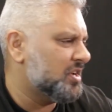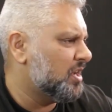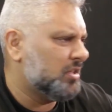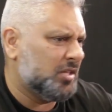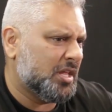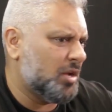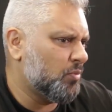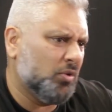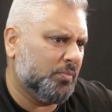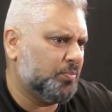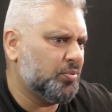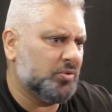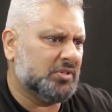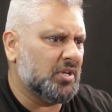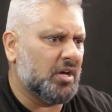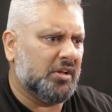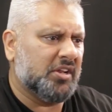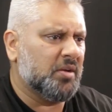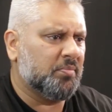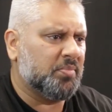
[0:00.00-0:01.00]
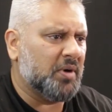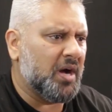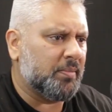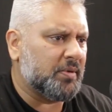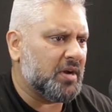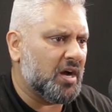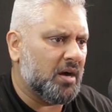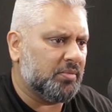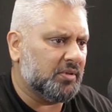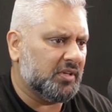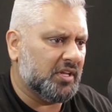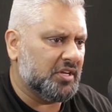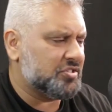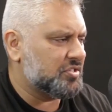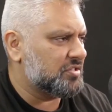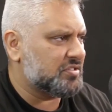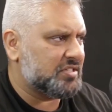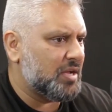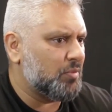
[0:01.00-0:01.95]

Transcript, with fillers: Okay. They weren't putting out hip hop compilations.